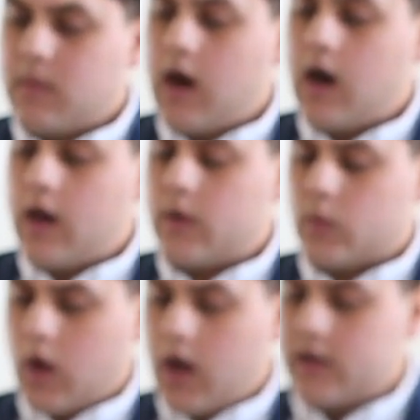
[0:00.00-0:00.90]

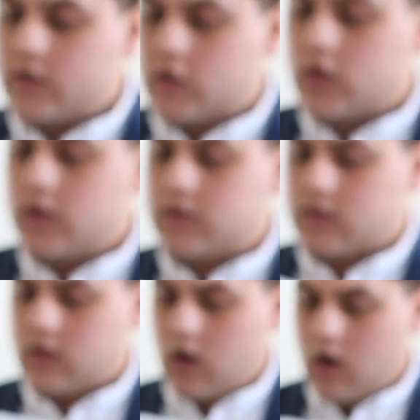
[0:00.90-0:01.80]
relationship with his
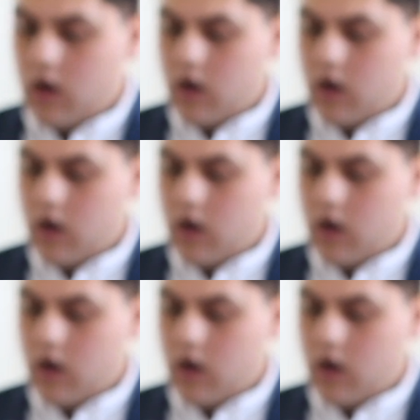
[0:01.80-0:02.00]
Father,